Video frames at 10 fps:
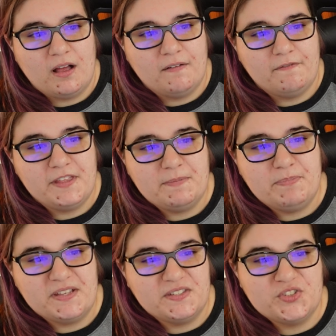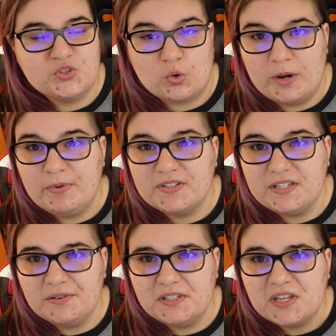of the Business Storybook
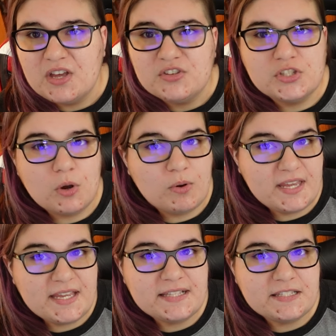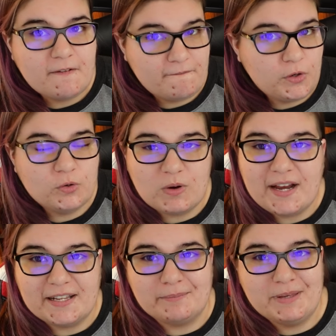series. So it's food
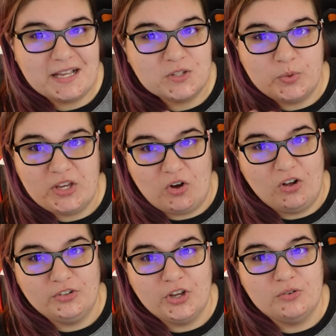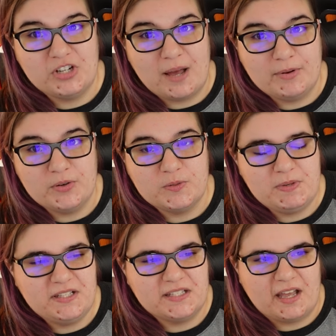writing because we all know Domino's
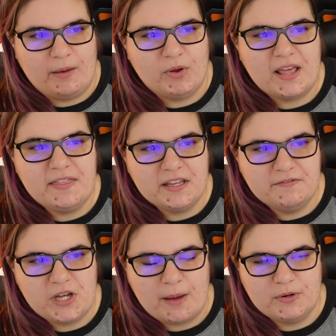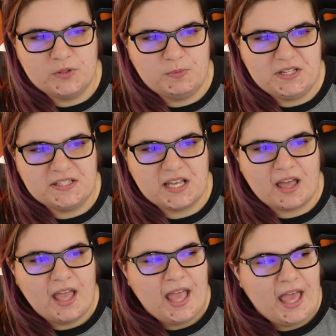Pizza. And when I think of Domino's
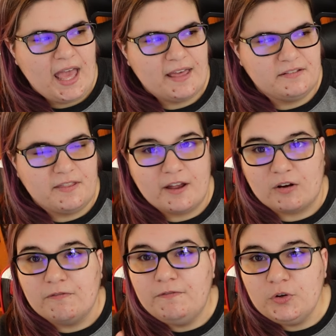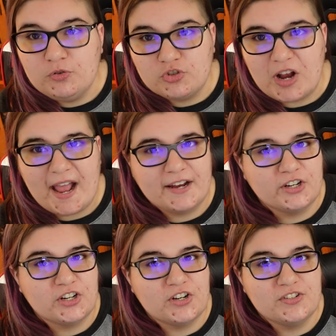Pizza and their food
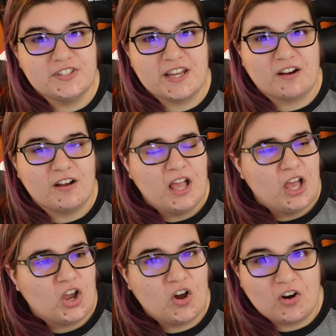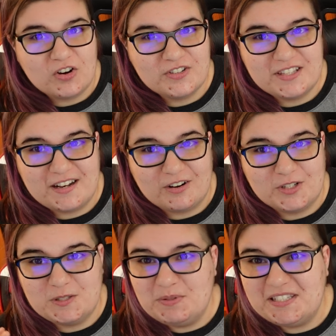trackers, their cars that are
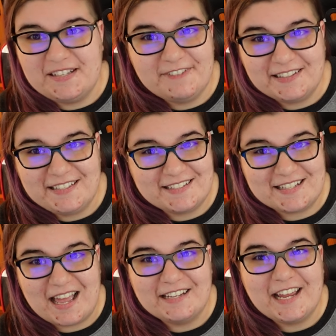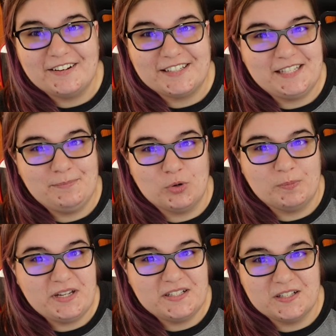specifically designed now to keep your
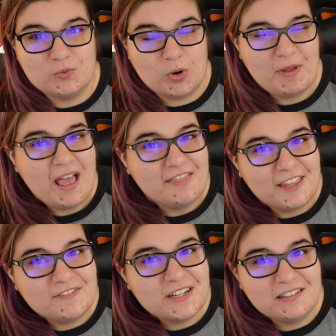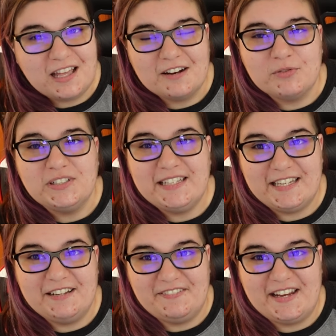pizzas warm, they've done a lot of really
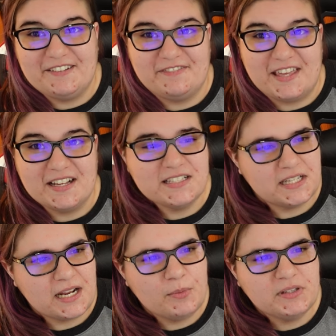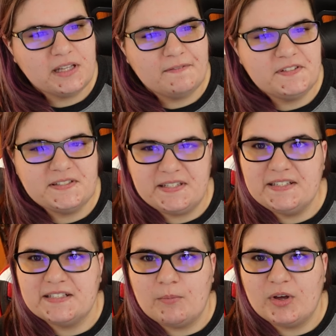innovative things. And I would love to
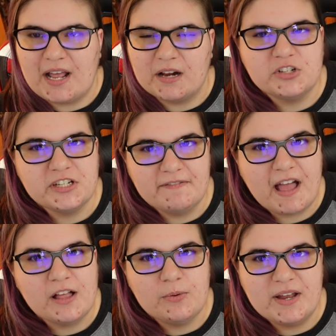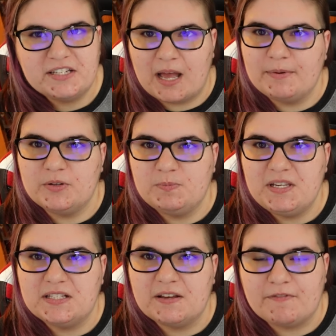see someone actually evaluate Domino's
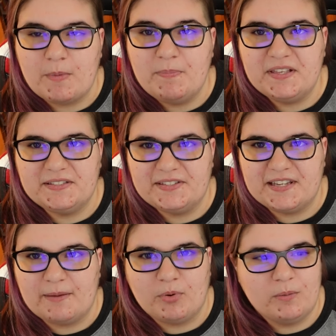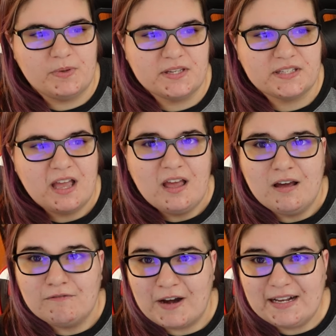Pizza from a business standpoint because
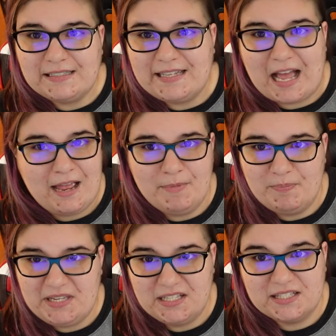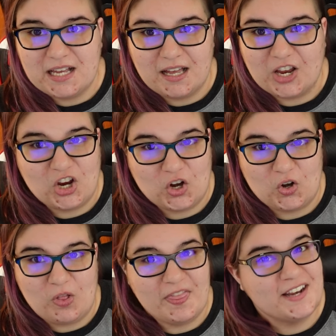frankly, I'm a Pizza Hut
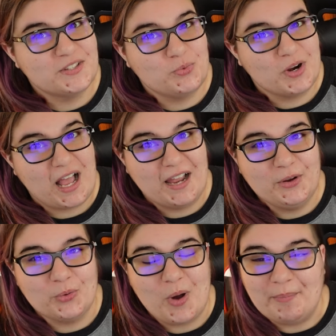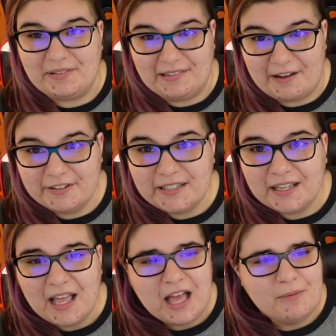girl. That is what I grew up loving,
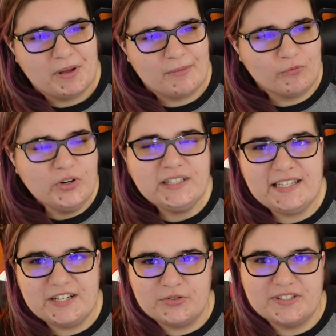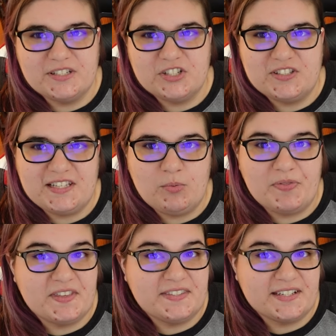but I'm really interested to see
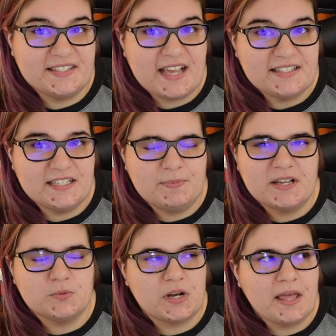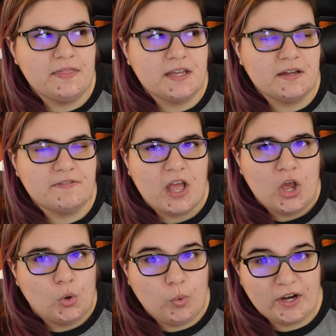what the success is because when I think of
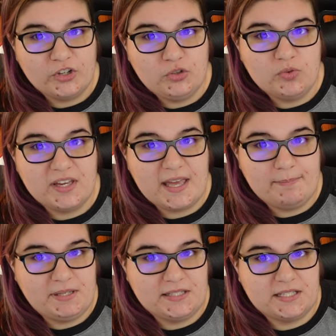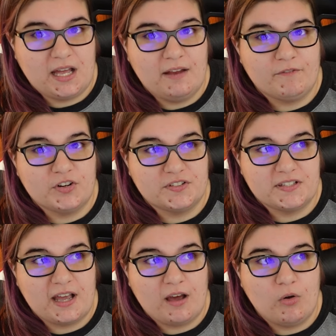where you can get Pizza Hut versus
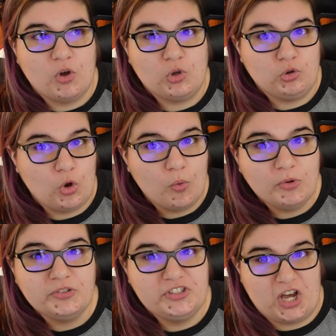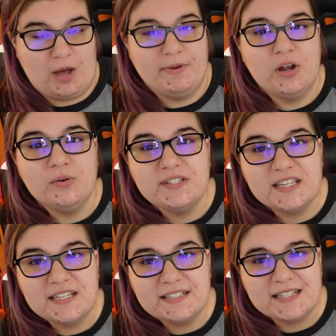how global Domino's
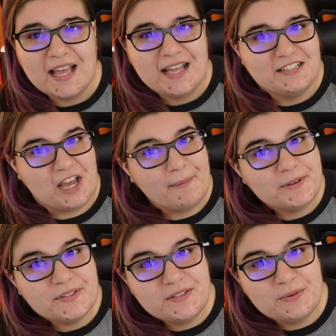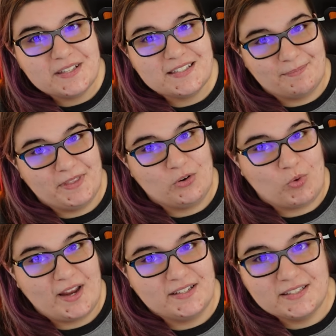is doing something
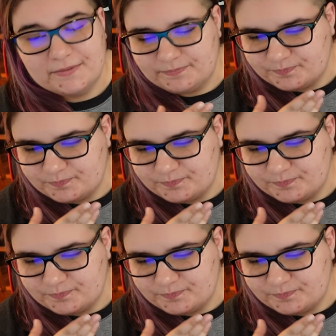right.